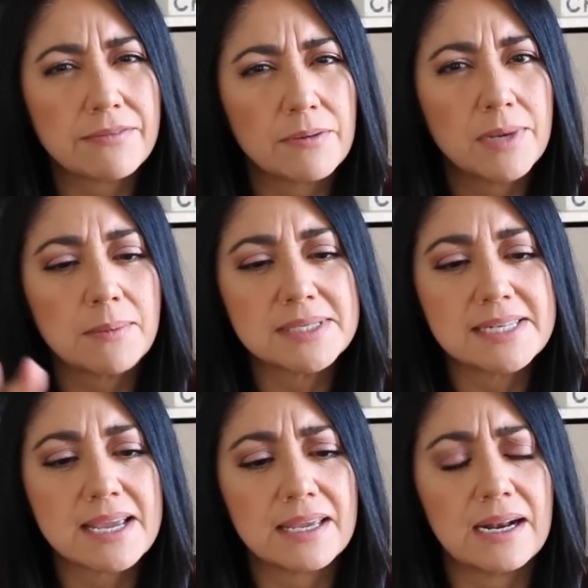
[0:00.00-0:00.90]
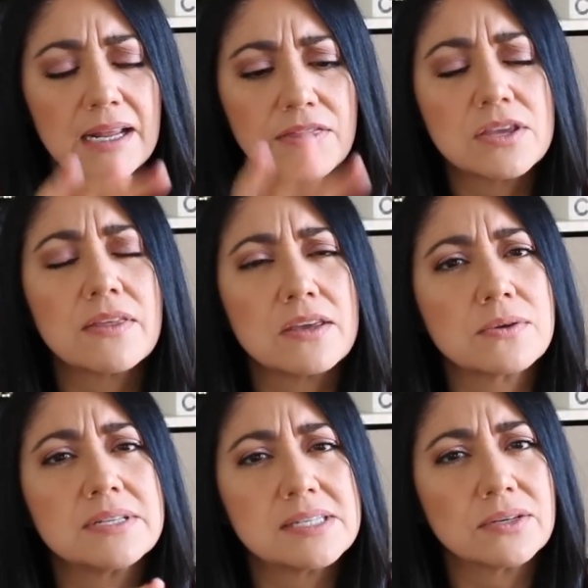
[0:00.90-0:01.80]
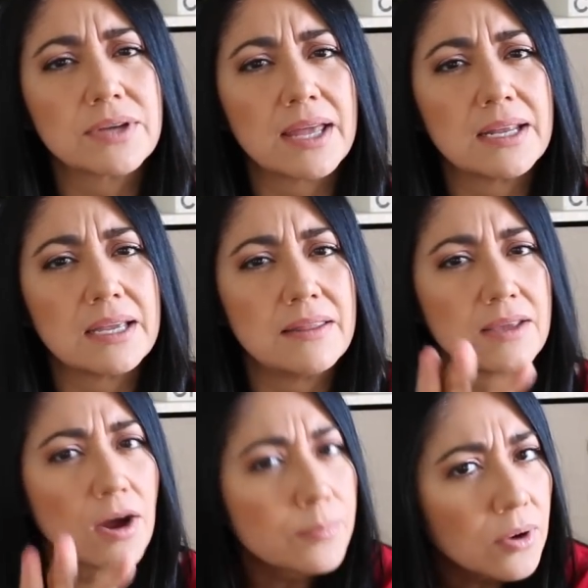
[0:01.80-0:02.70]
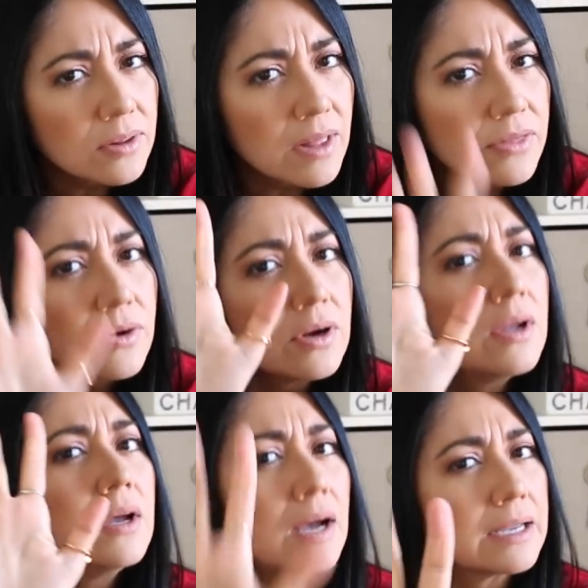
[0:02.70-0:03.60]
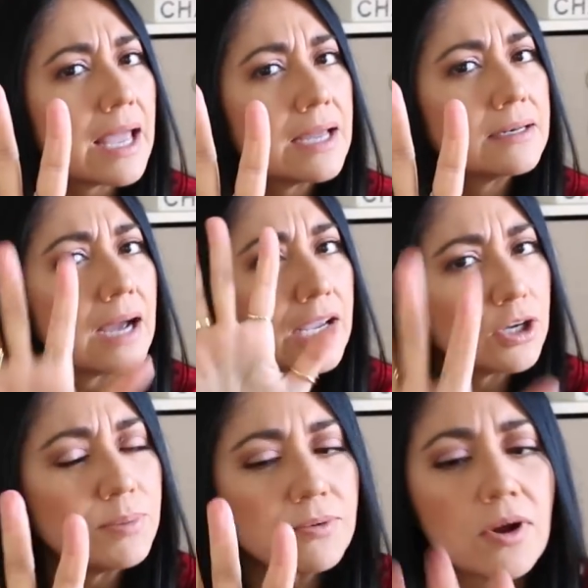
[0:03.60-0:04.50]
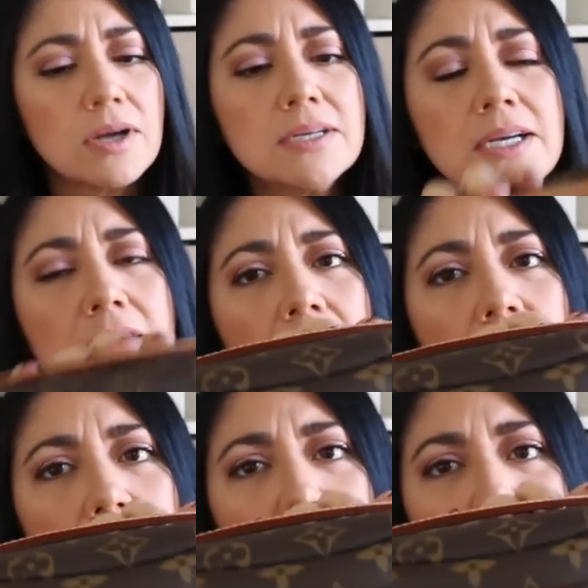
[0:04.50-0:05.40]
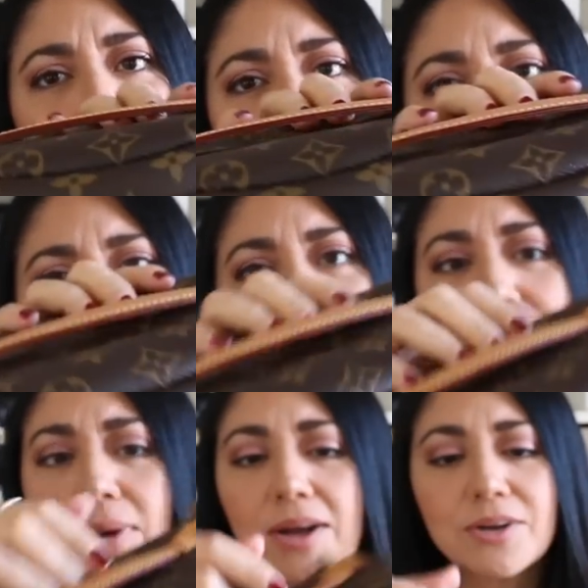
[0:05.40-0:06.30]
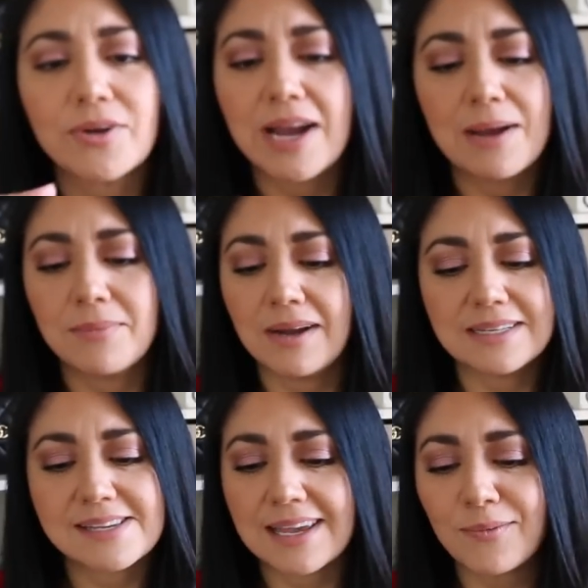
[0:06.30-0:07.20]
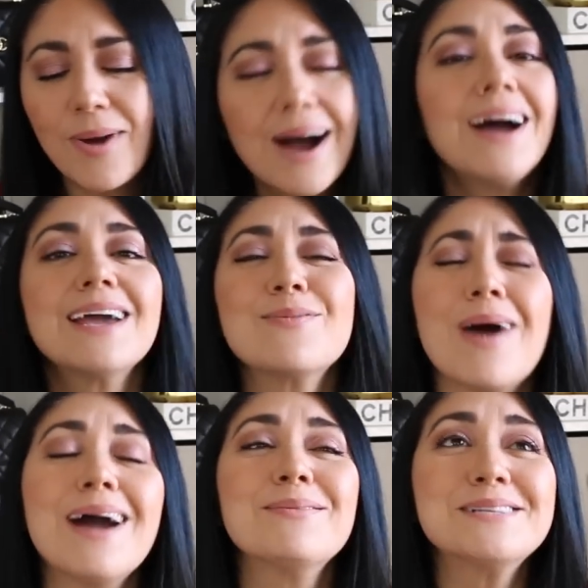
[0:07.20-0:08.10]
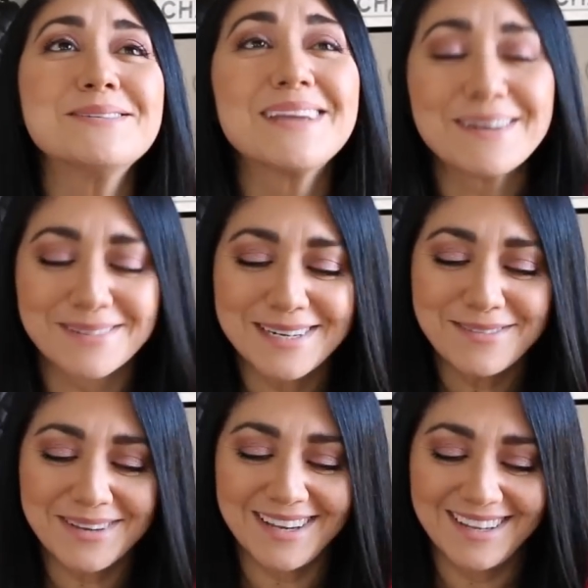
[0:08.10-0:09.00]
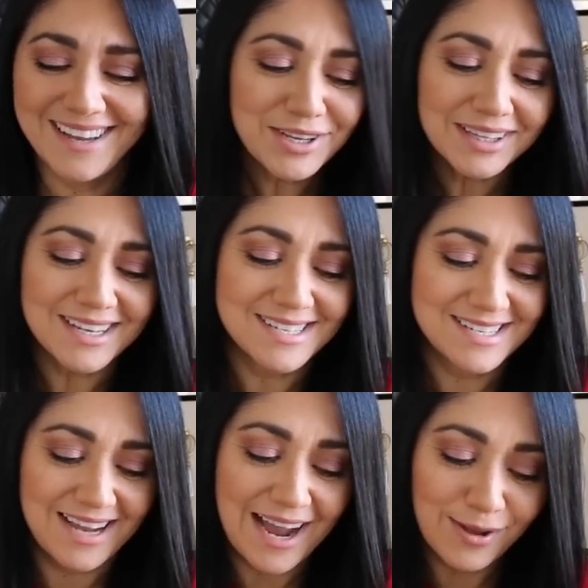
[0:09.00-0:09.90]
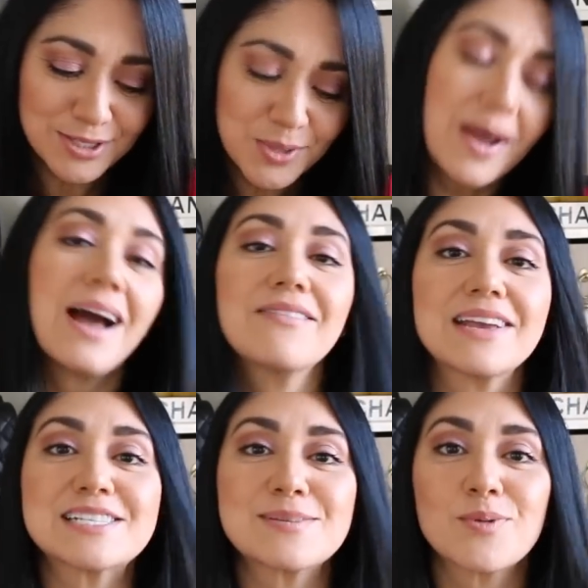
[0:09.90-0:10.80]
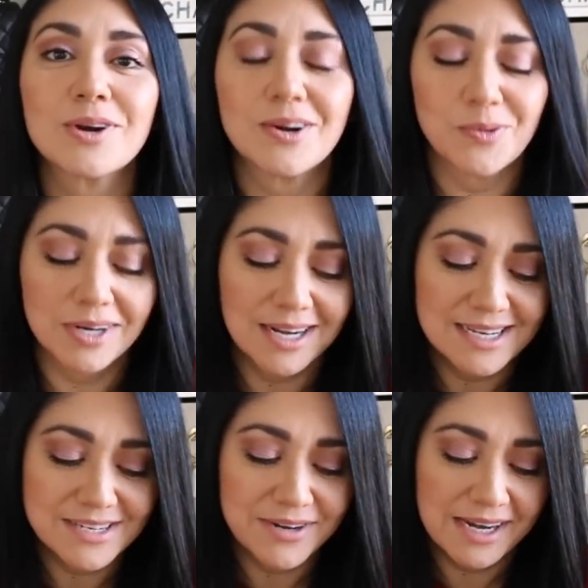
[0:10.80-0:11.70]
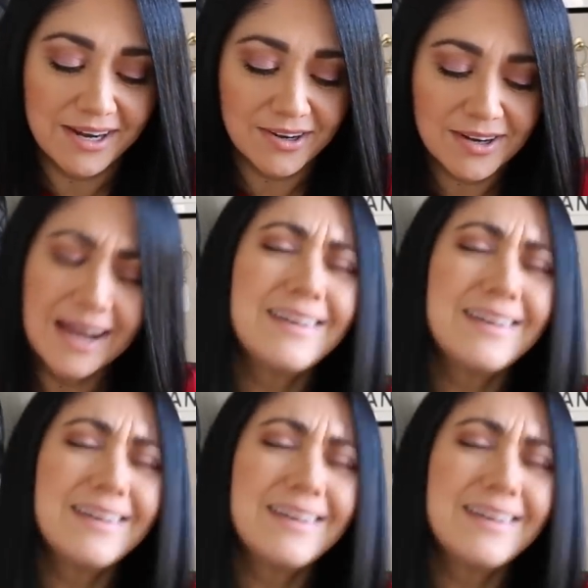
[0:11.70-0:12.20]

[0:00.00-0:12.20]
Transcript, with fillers: If I'm not mistaken, and I think that you can still get it in the on leather. Again, I could be wrong, uh, but in the monogram, it's like, why? Why would you get rid of it? Look at this. I also have a Samorga organizer in here.